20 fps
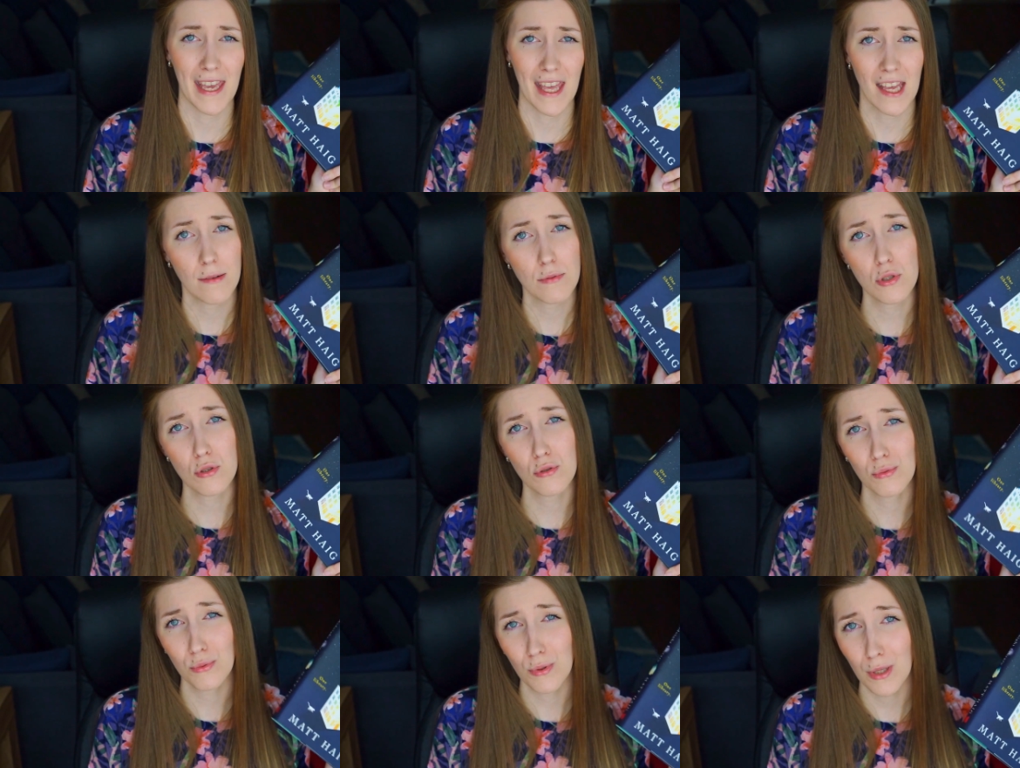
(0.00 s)

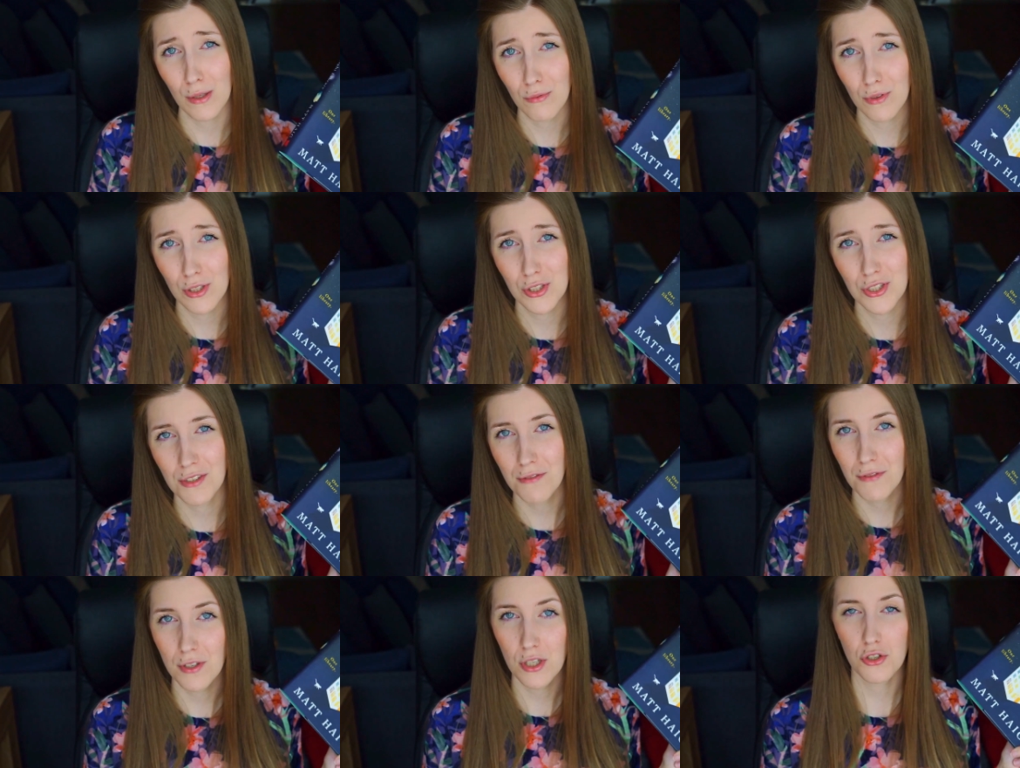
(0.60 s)
absolute favorite
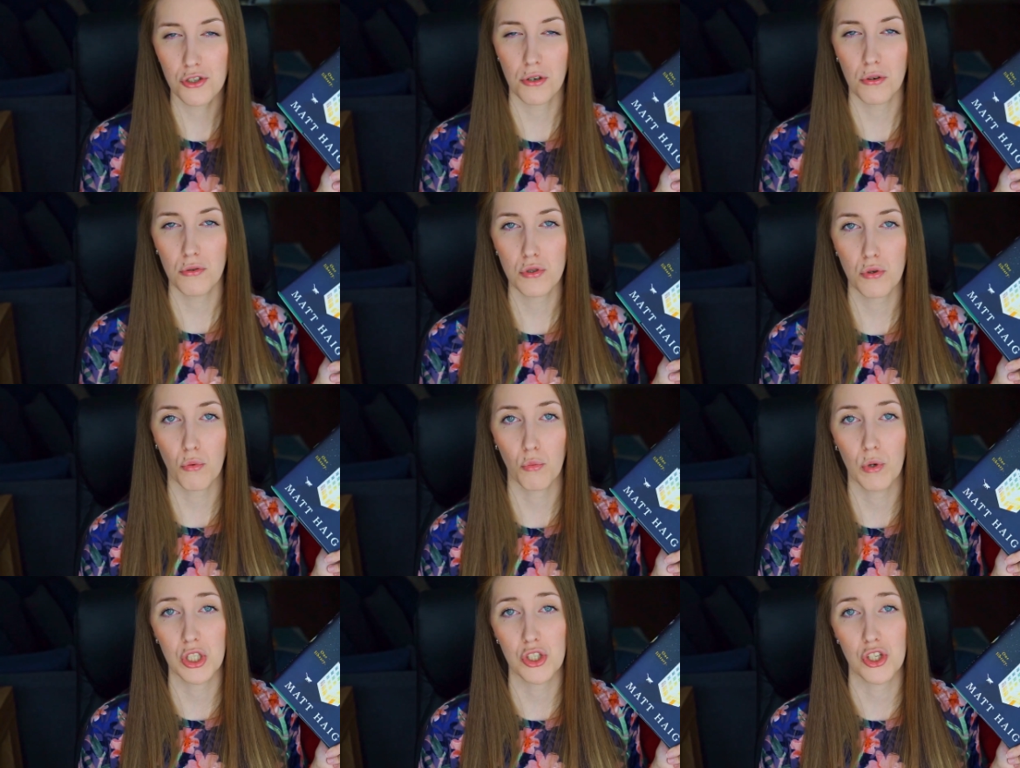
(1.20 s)
TV shows,
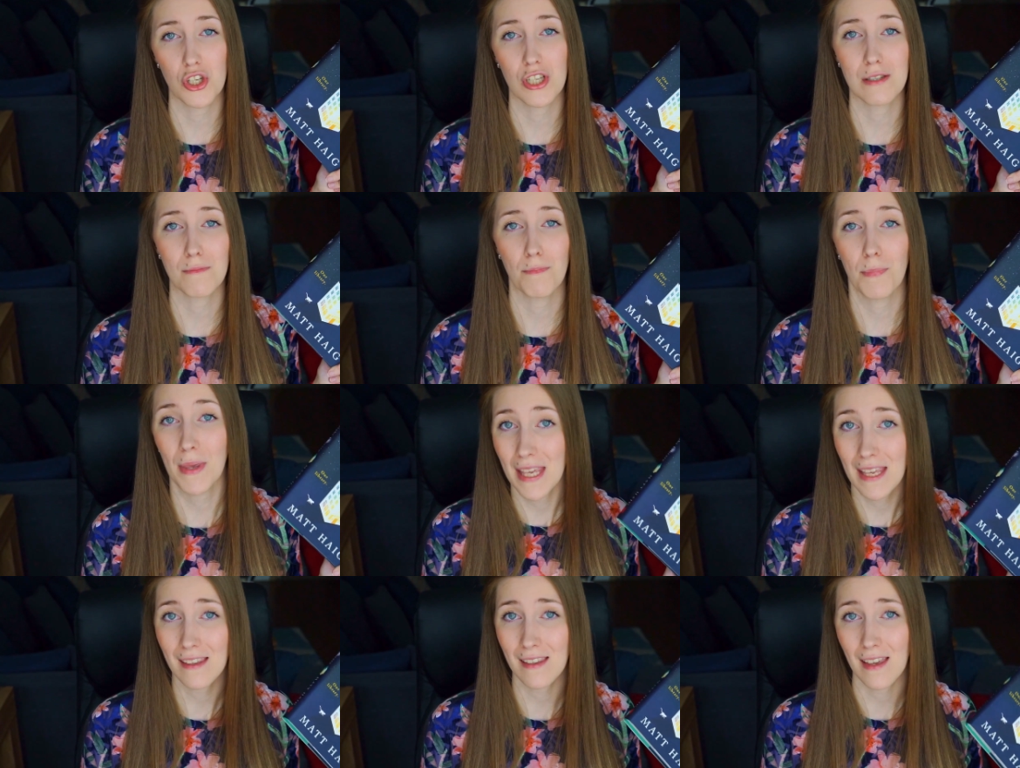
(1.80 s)
which is
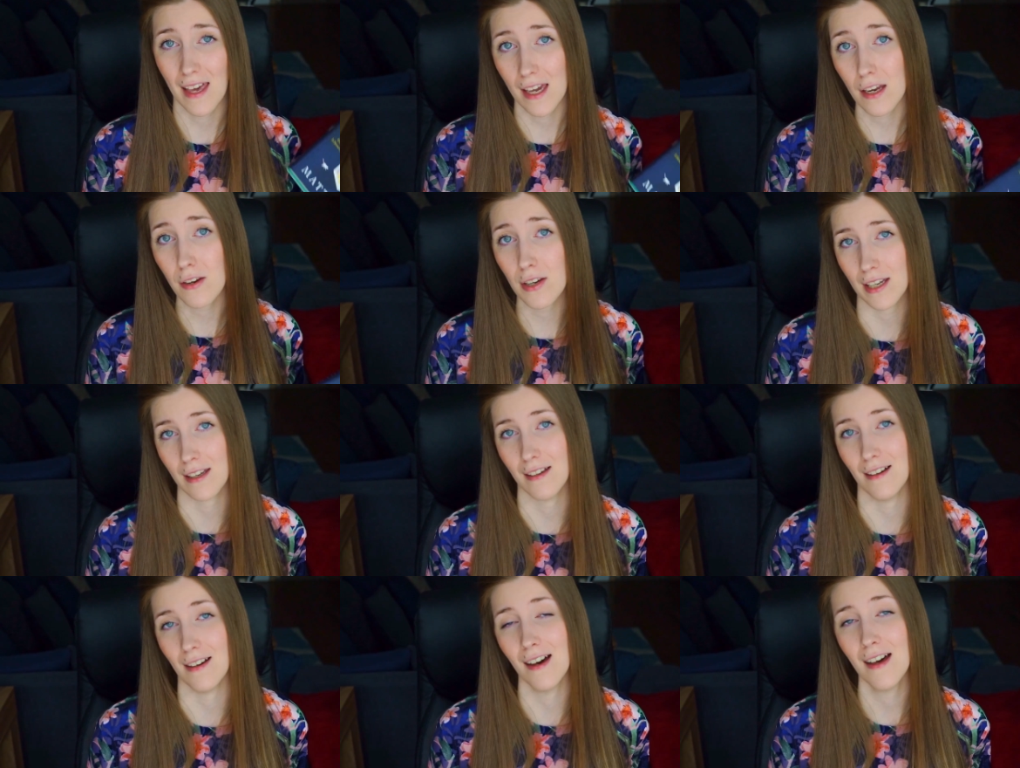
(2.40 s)
Being
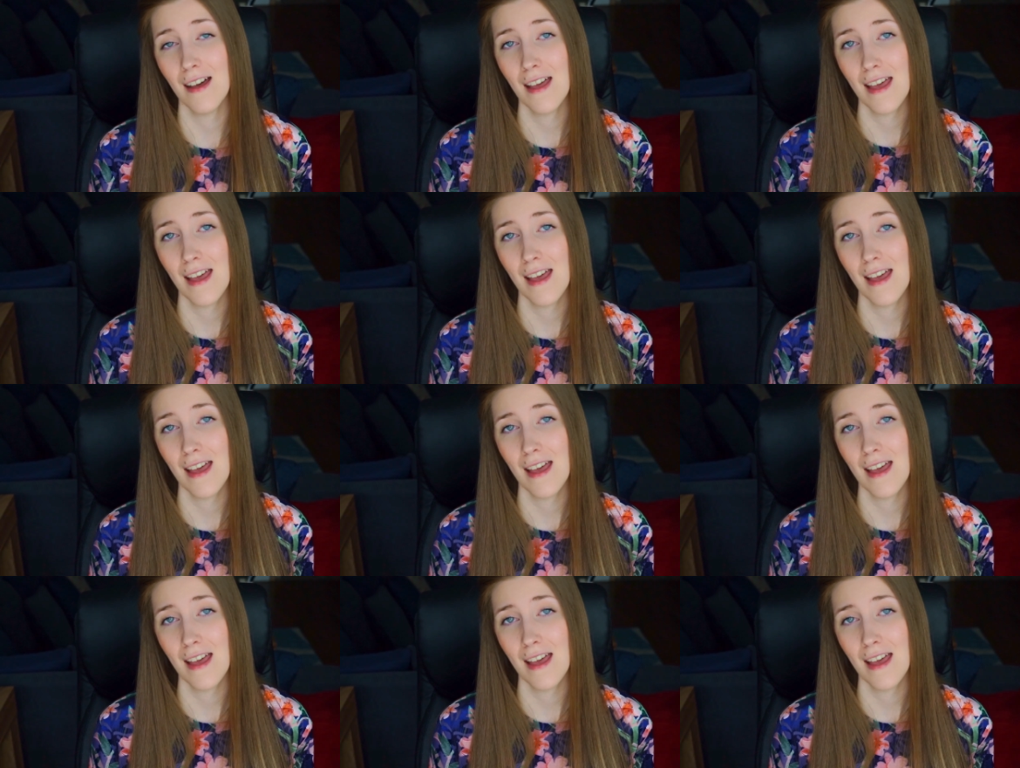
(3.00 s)
Erica.